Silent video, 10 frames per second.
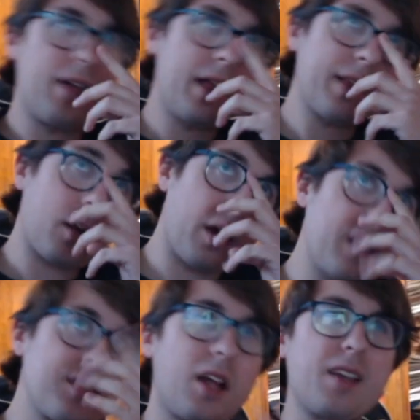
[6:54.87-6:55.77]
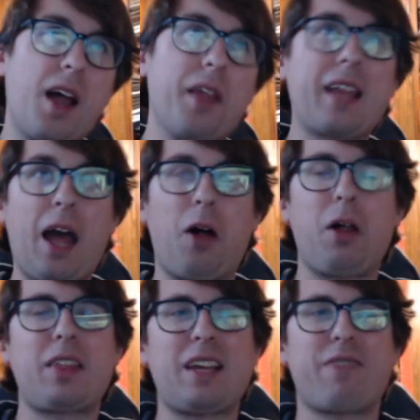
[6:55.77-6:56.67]
that card has done nothing
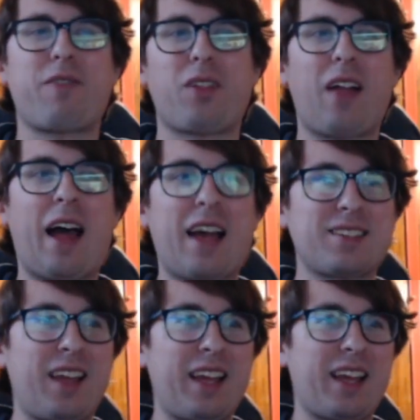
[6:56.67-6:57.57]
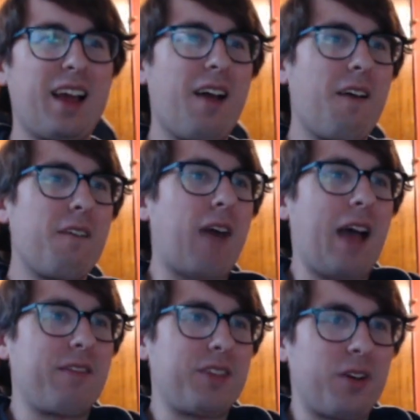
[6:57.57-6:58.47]
healthy for the last,
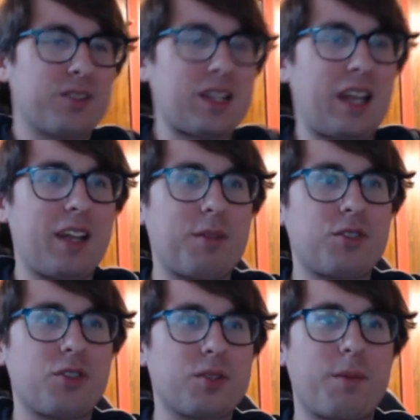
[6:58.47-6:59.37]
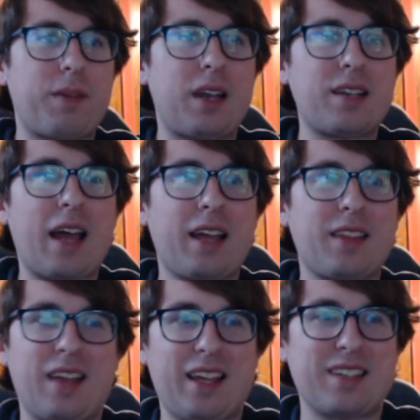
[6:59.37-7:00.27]
5 years. Anytime it shows up in a deck,
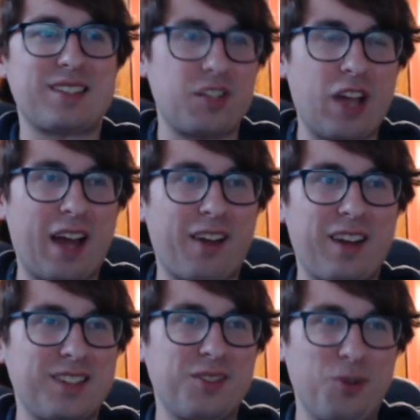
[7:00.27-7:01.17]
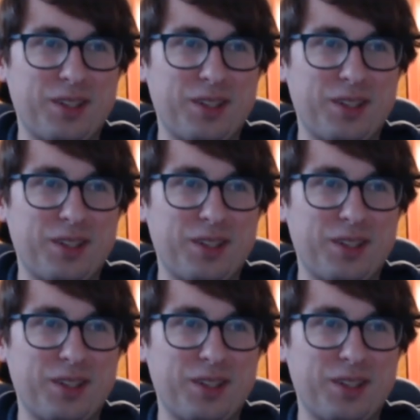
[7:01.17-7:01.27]
the deck is degenerate. It's doing